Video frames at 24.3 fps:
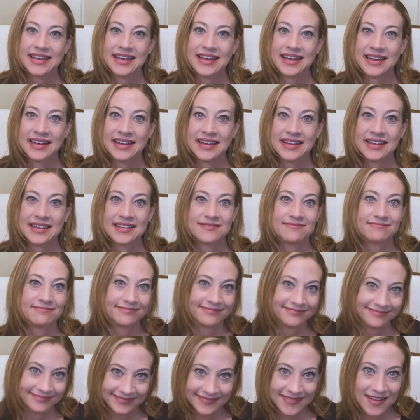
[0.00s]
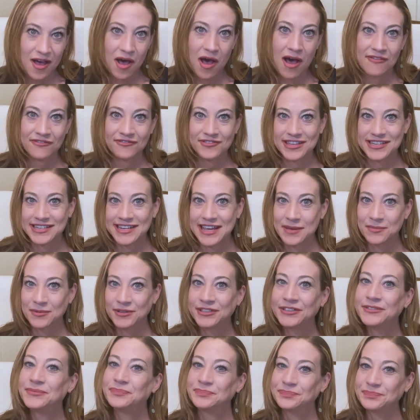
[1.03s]
uh, off the
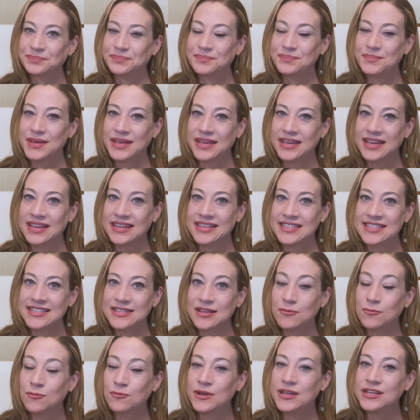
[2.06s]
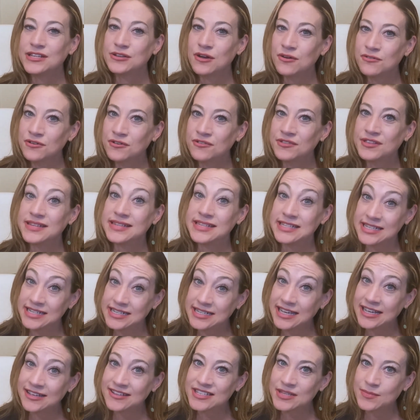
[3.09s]
table because we don't know the
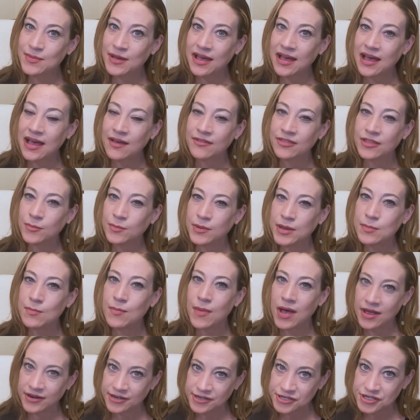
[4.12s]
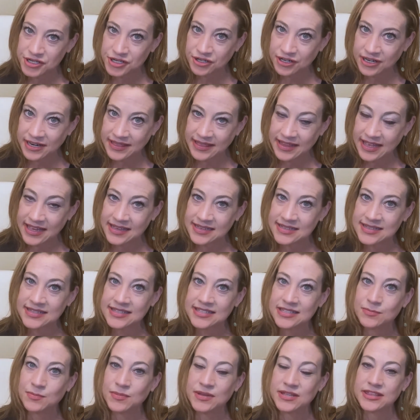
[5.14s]
details about how they'll be monitoring
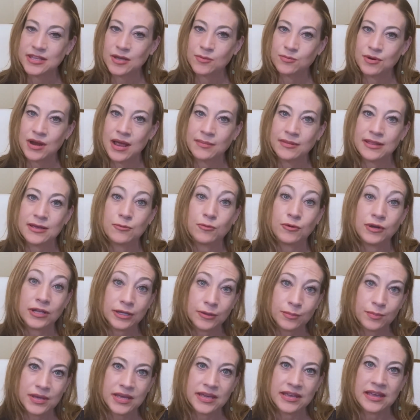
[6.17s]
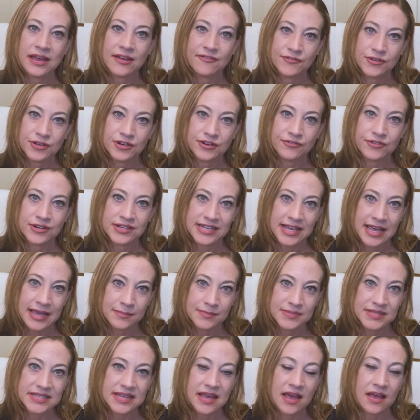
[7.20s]
this, but there probably will be a few different
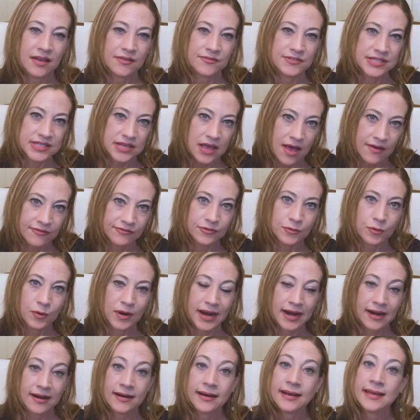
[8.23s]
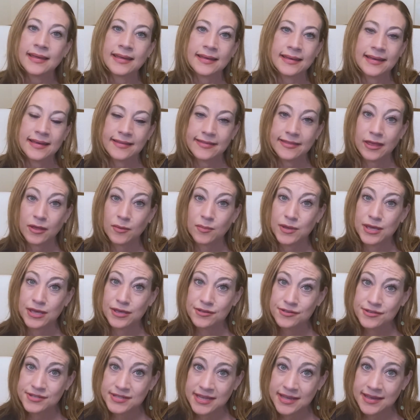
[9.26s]
types of software they'll be
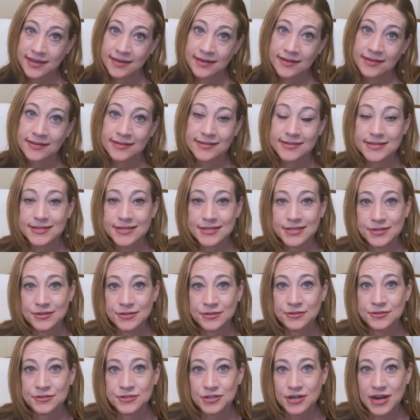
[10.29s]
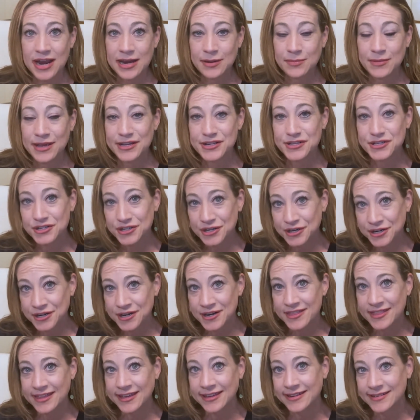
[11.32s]
using to try and make
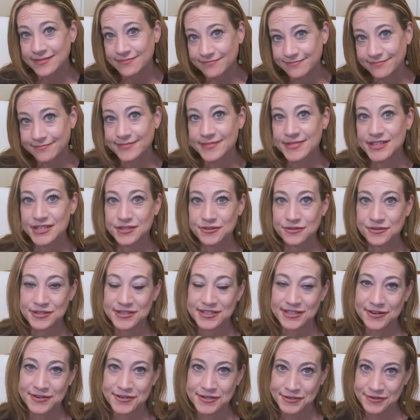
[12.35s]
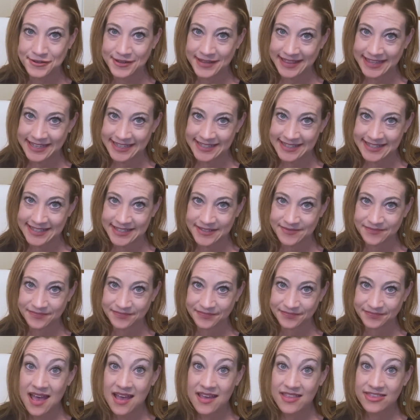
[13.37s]
sure that students aren't doing this.
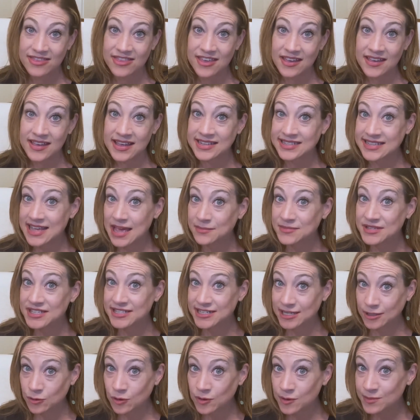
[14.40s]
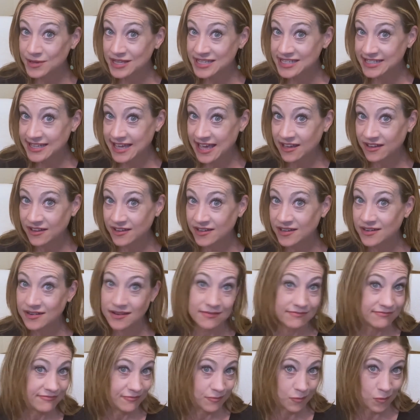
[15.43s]
The exam still will be
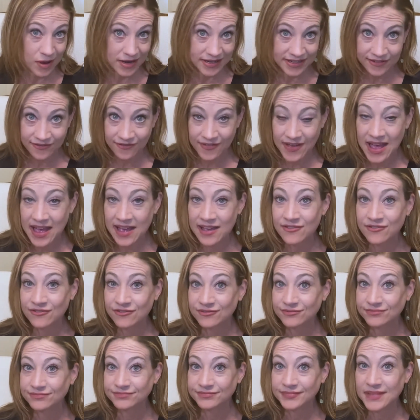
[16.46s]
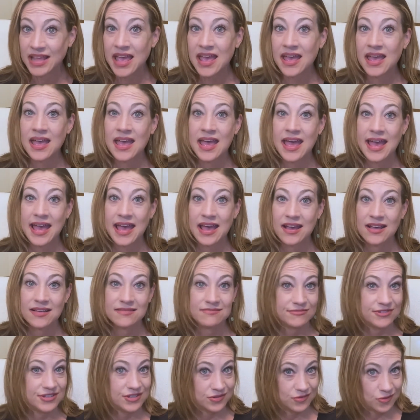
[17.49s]
scaled one to five,
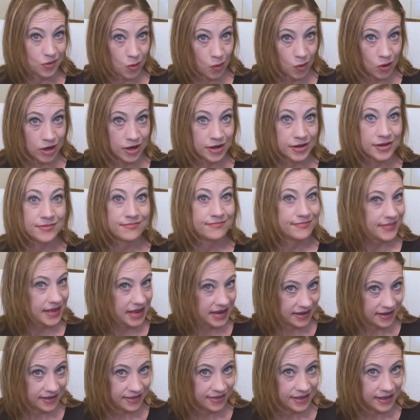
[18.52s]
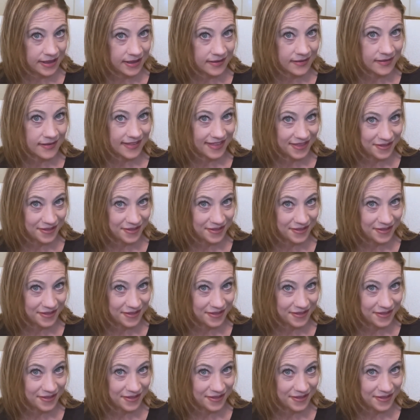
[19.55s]
scored anything